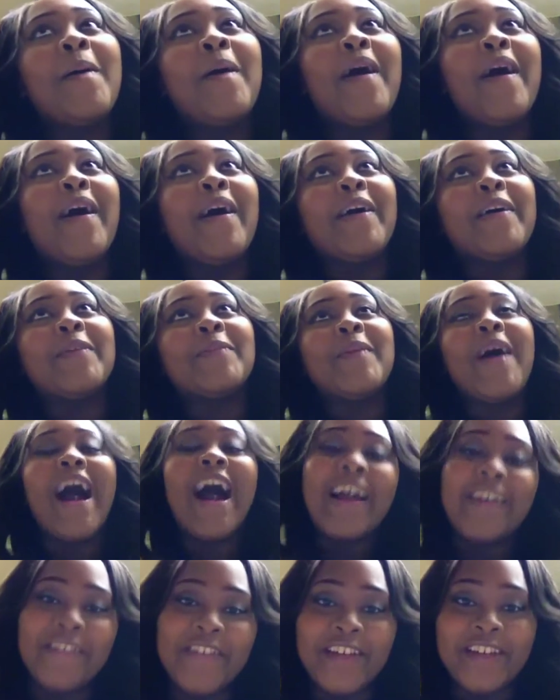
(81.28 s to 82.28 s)
um,
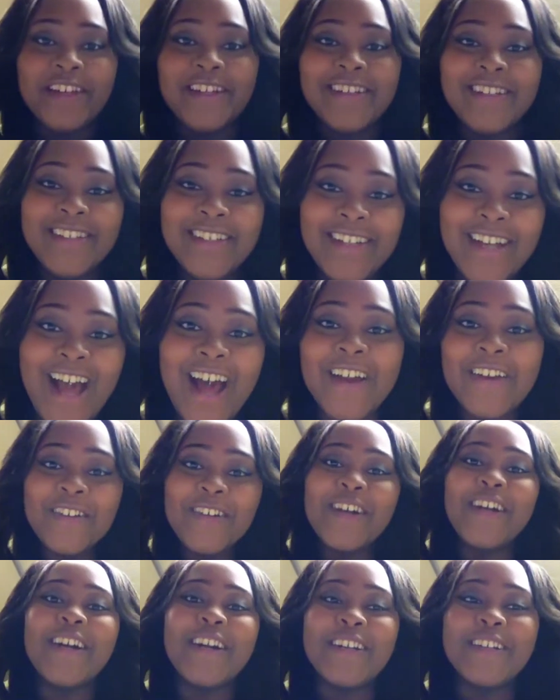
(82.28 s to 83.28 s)
Ivy. I don't
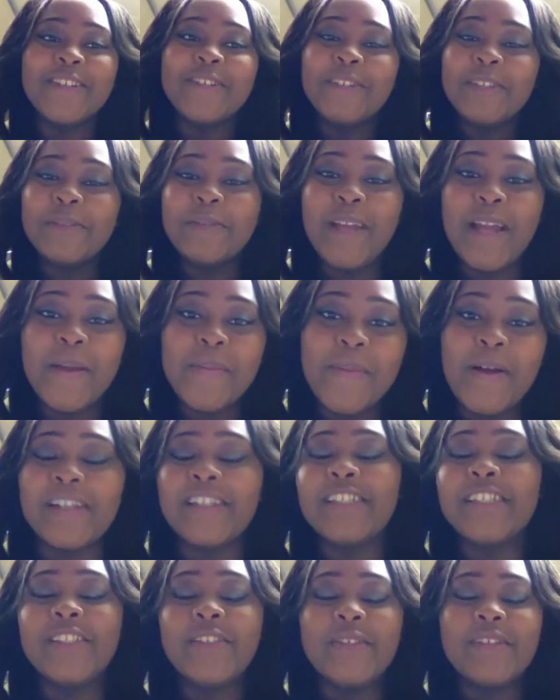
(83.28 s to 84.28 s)
know her YouTube name. I
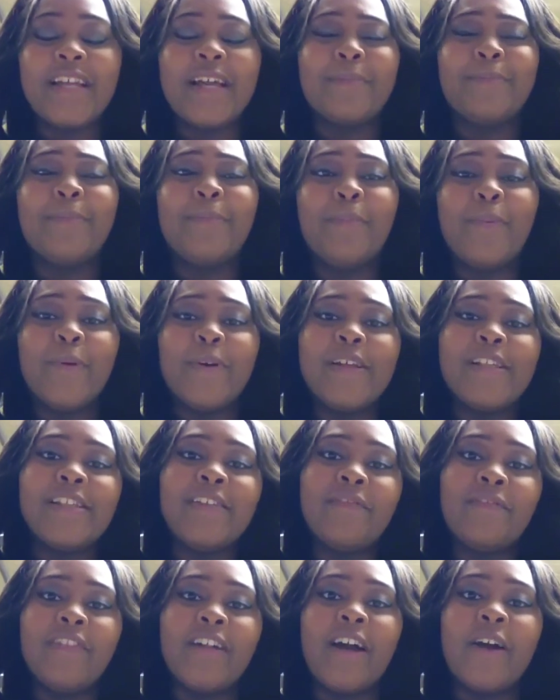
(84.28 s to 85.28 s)
just know it's like
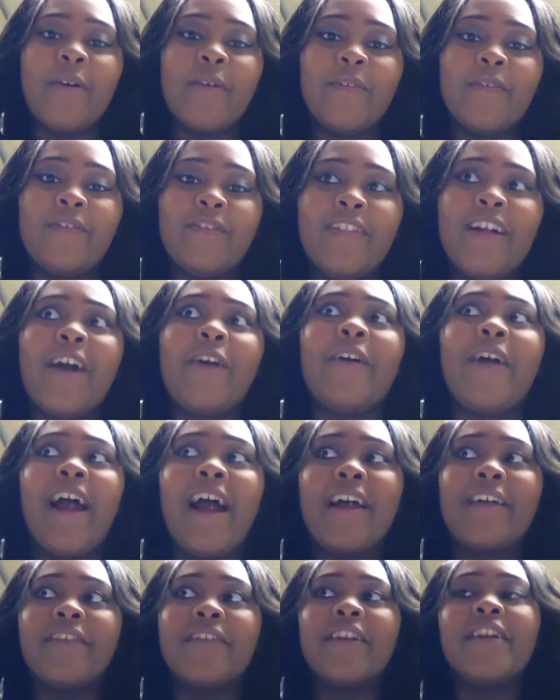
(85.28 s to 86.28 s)
Poison Flower, Flower
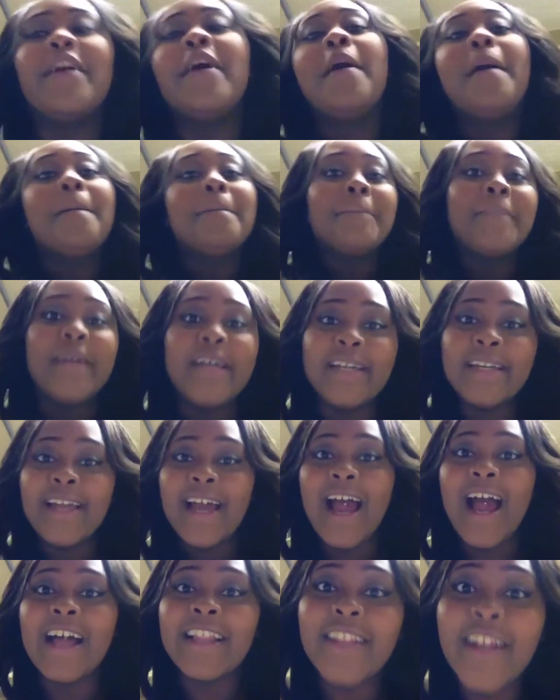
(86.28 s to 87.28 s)
Ivy. But
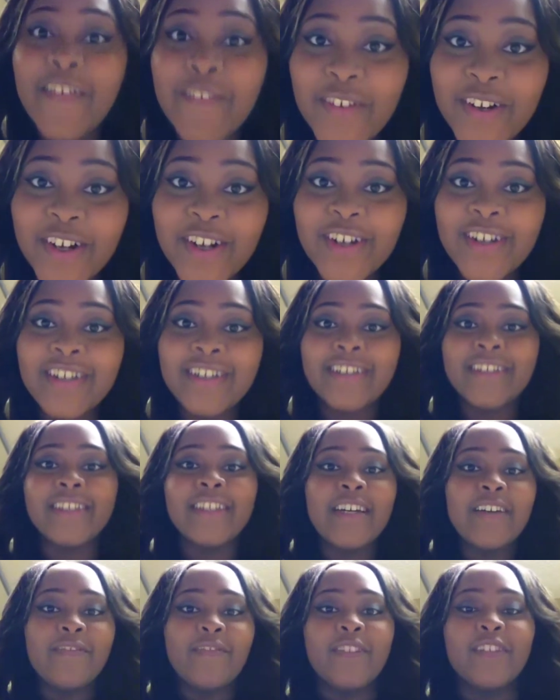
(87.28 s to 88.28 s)
I love her.
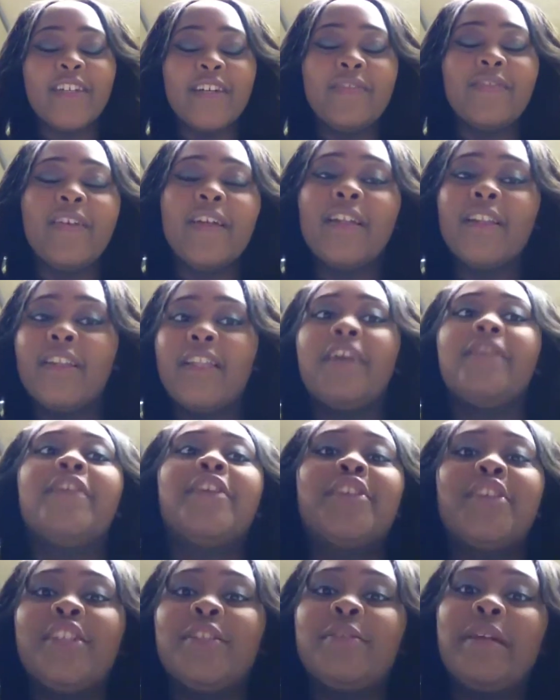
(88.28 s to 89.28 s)
Love, love, love
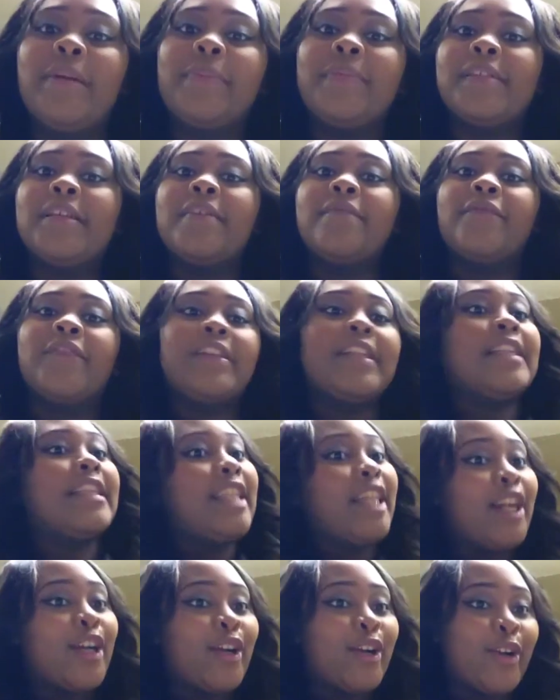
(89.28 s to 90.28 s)
her. She's representing for the
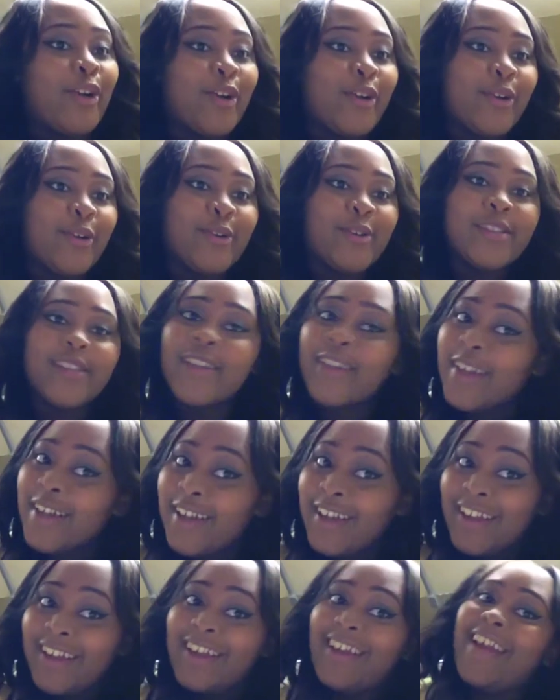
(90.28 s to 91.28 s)
thick girls.
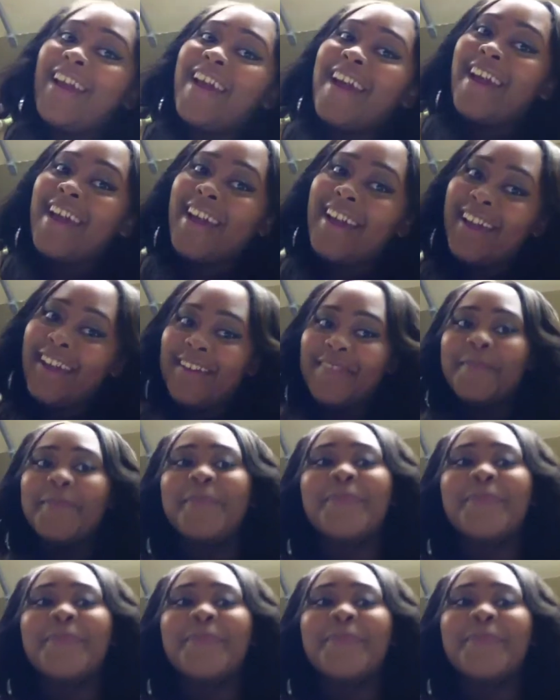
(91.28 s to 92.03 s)
Yay.